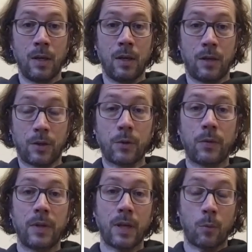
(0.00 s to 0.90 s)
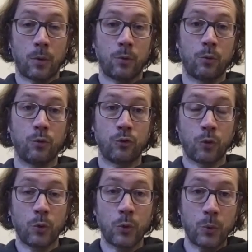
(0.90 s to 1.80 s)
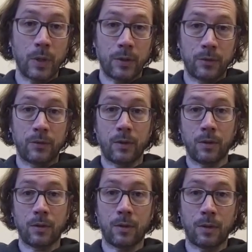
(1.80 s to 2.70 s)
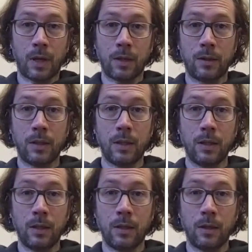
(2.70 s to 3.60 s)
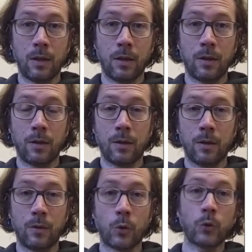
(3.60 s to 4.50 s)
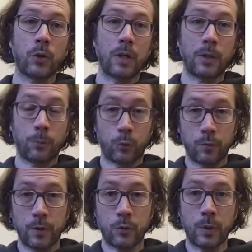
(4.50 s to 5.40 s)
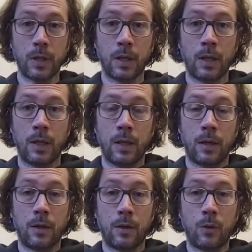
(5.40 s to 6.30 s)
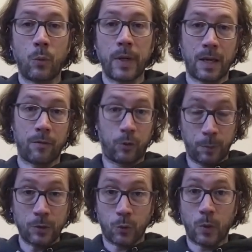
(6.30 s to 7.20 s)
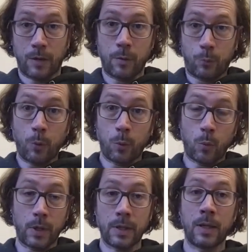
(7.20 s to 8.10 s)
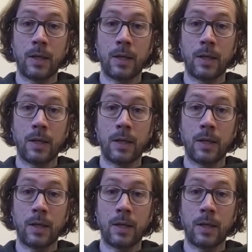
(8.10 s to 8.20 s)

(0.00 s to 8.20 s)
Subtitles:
Another thing I want to show you is at the Notre Dame Observatory, we have a spectrograph, a proper one.